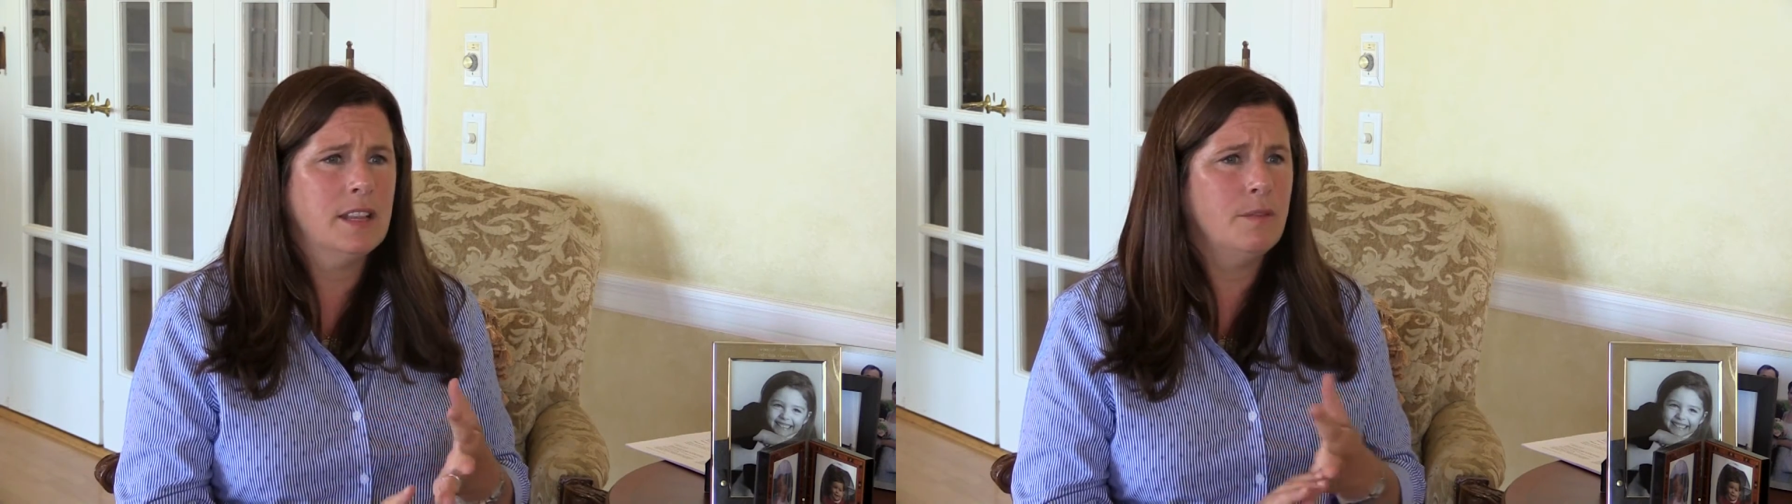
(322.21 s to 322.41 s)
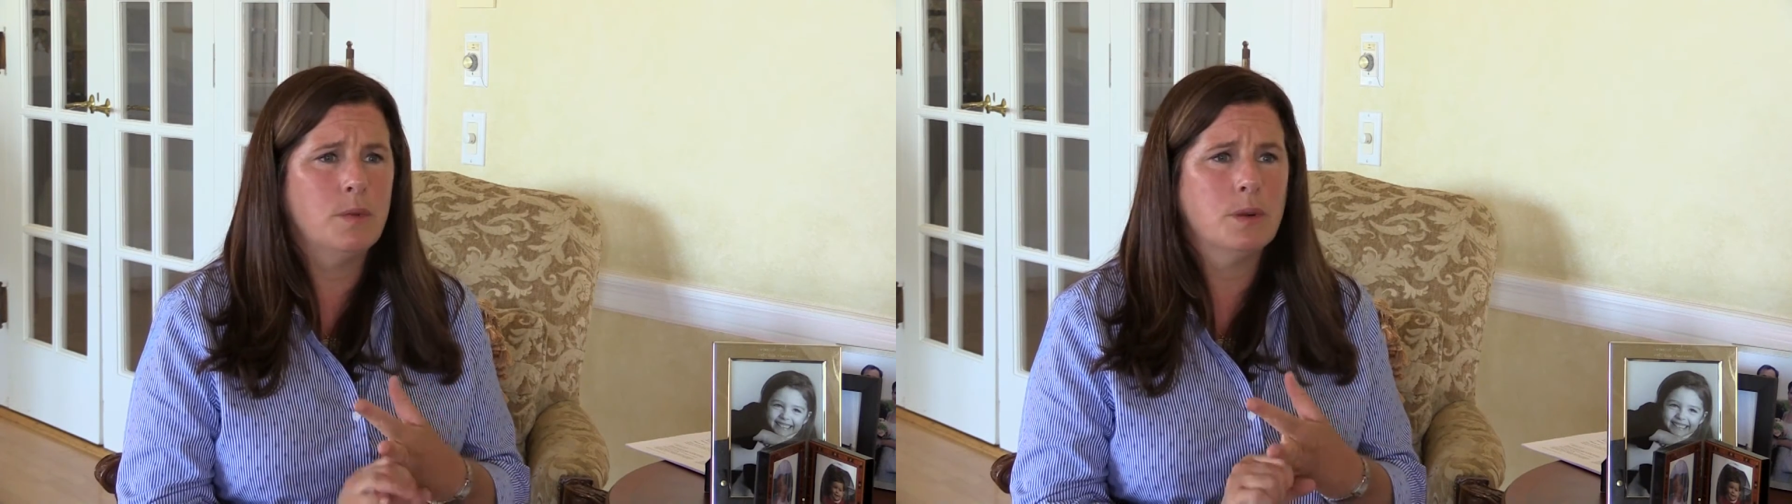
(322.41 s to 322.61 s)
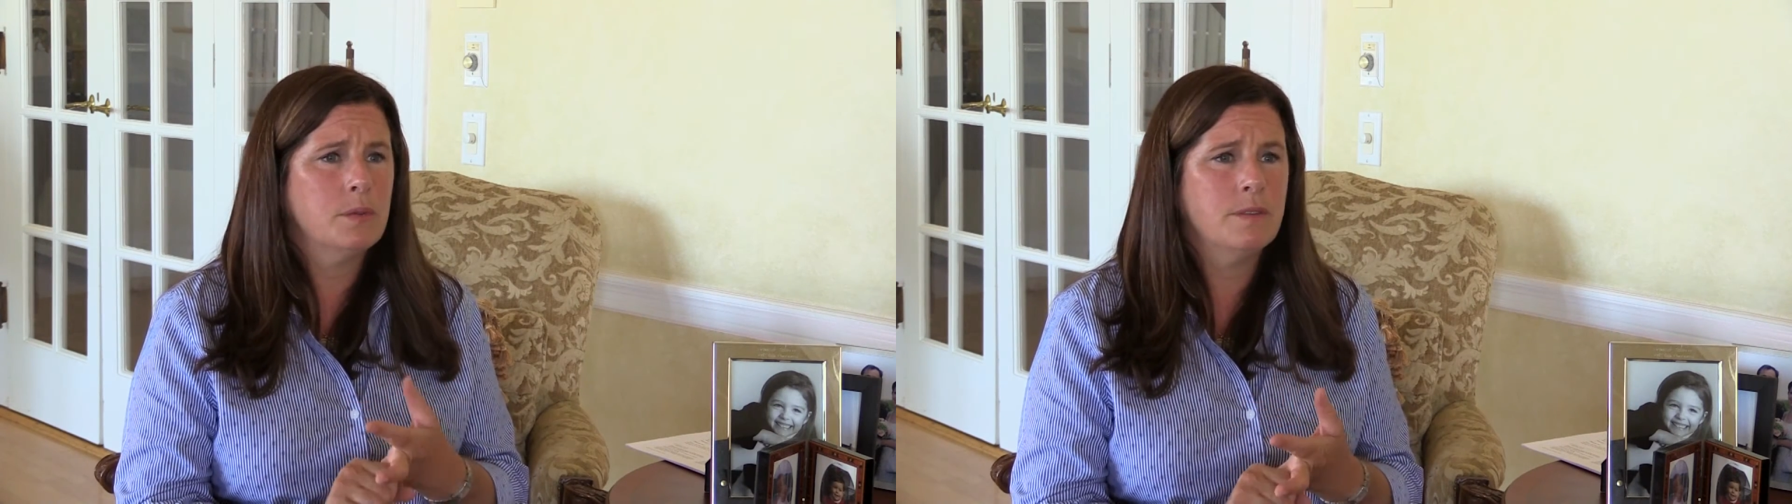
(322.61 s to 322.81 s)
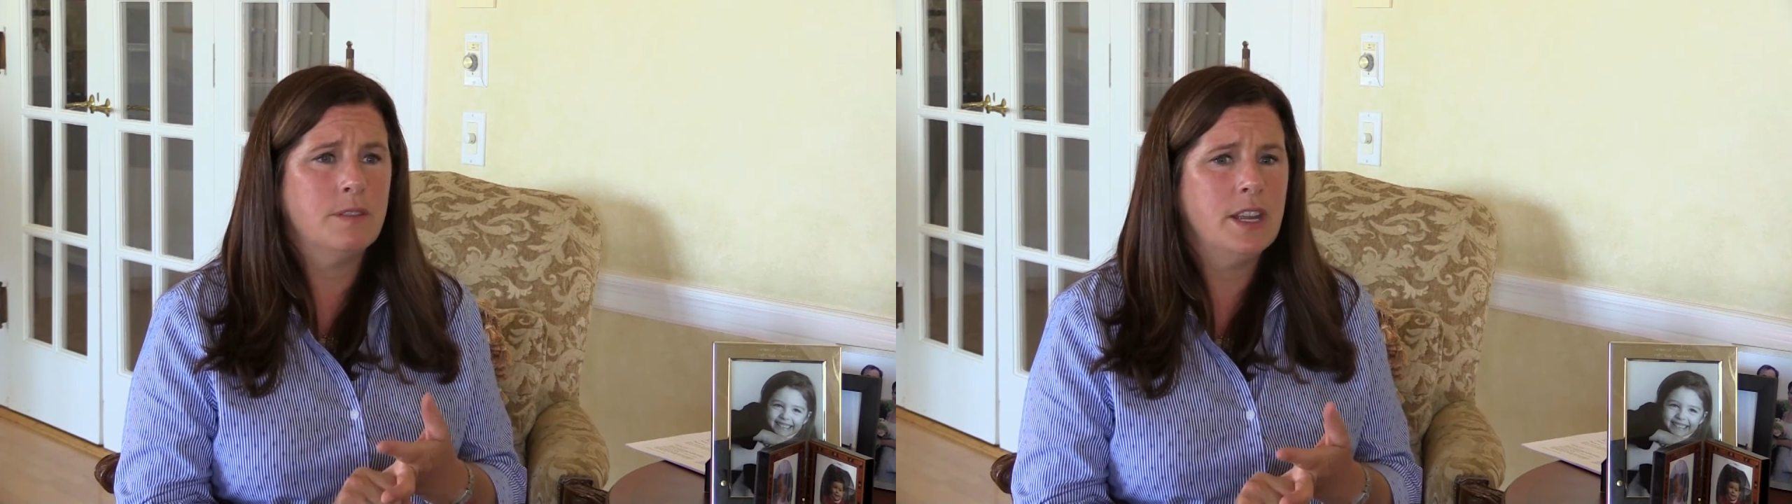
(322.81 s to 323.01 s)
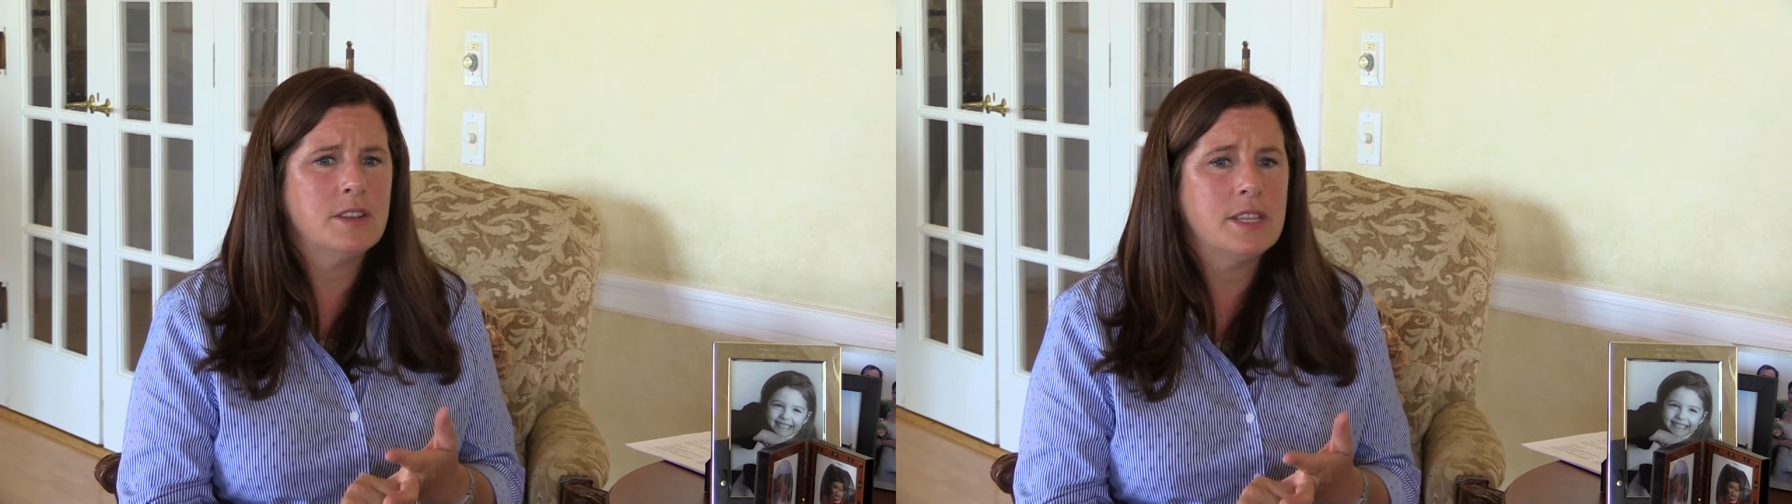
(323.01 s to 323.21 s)
that I've worked with
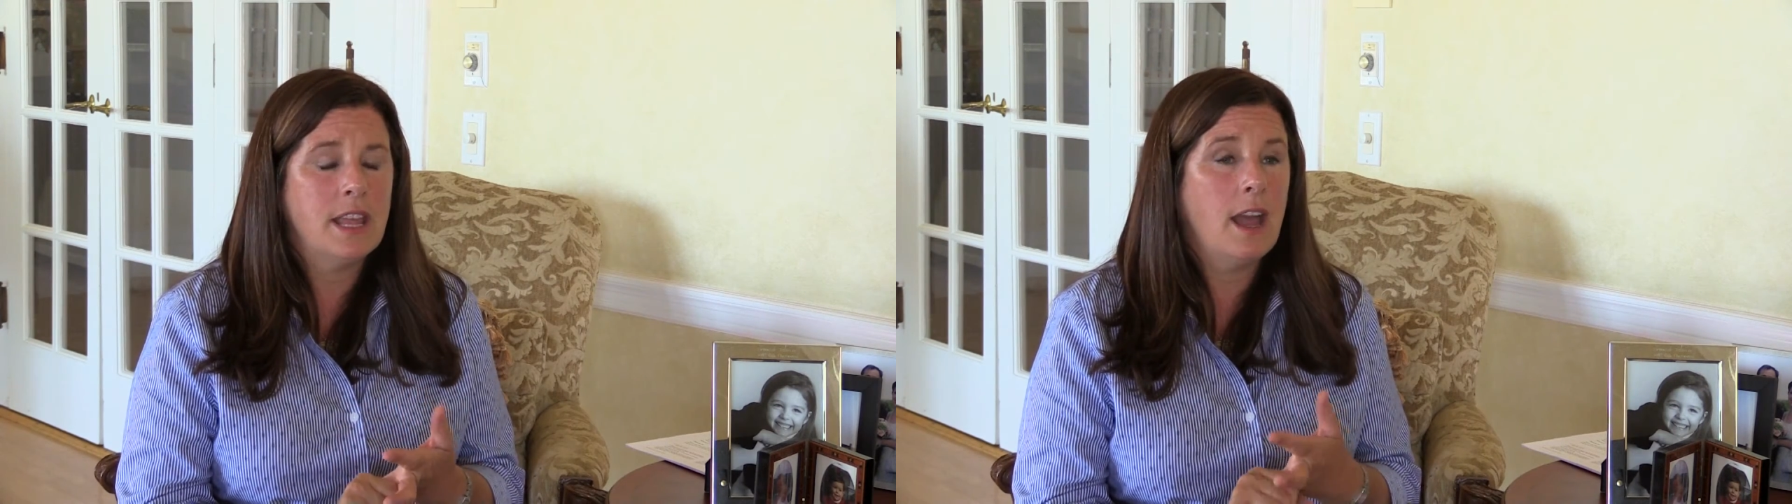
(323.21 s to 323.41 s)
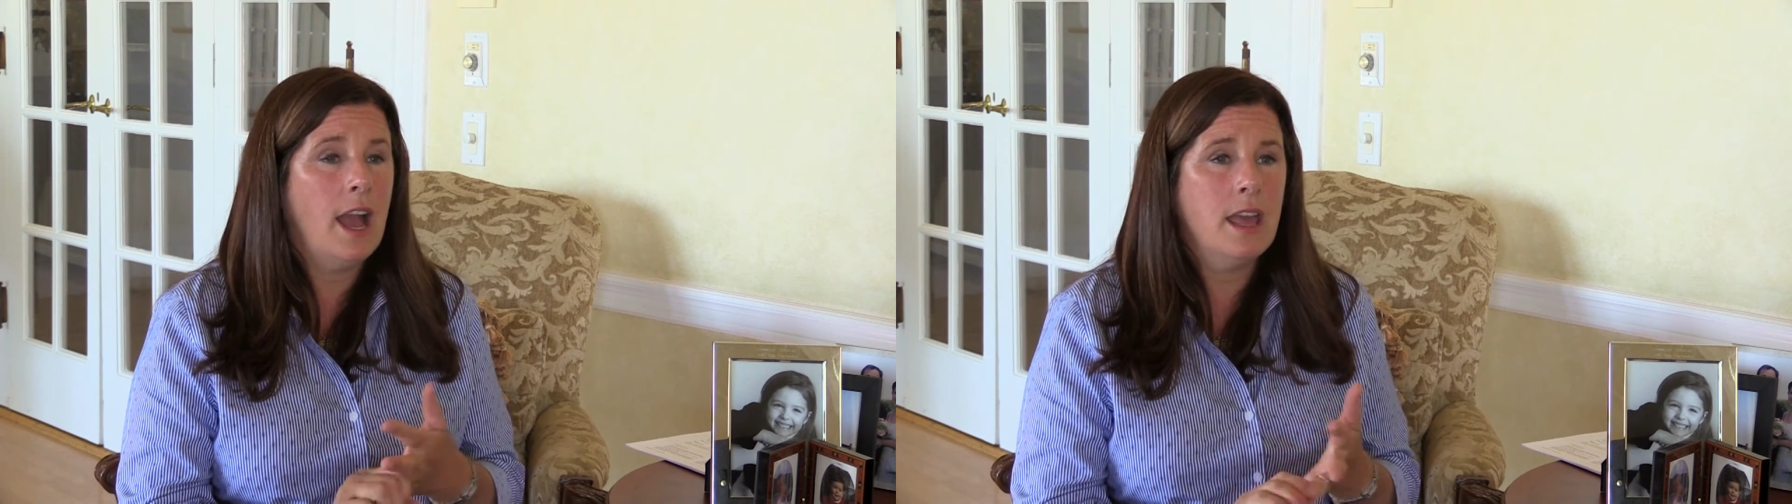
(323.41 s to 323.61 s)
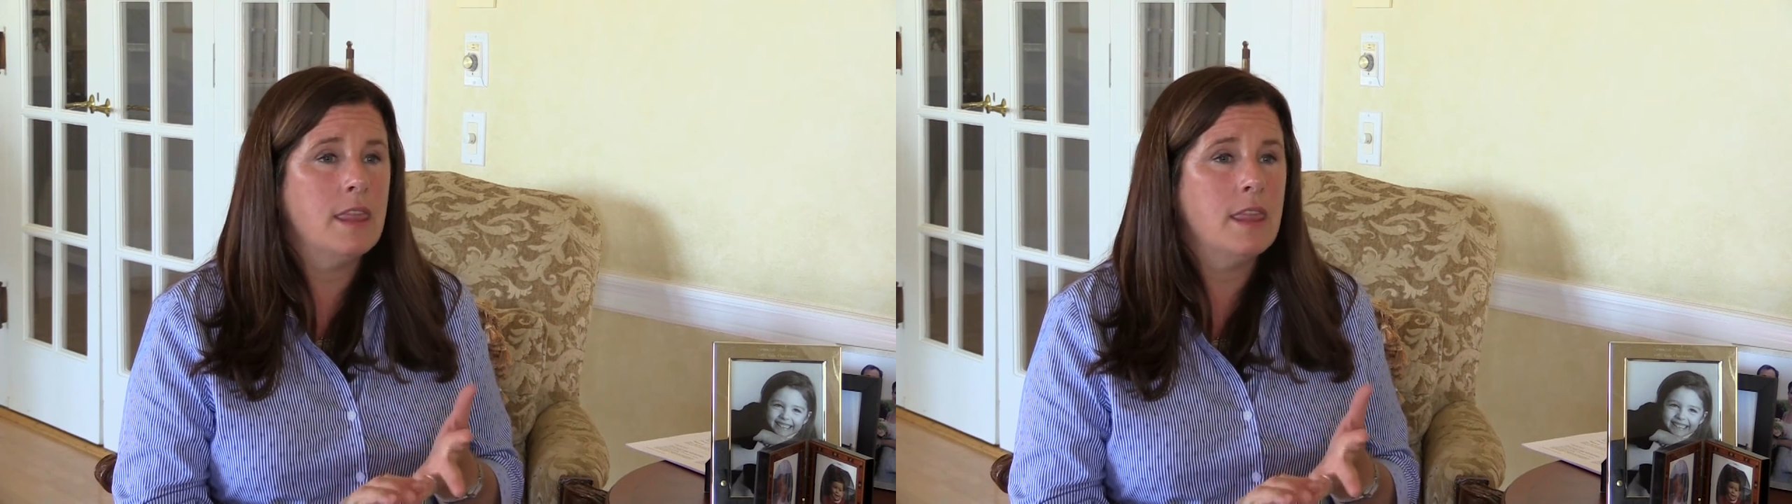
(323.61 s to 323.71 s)
for years that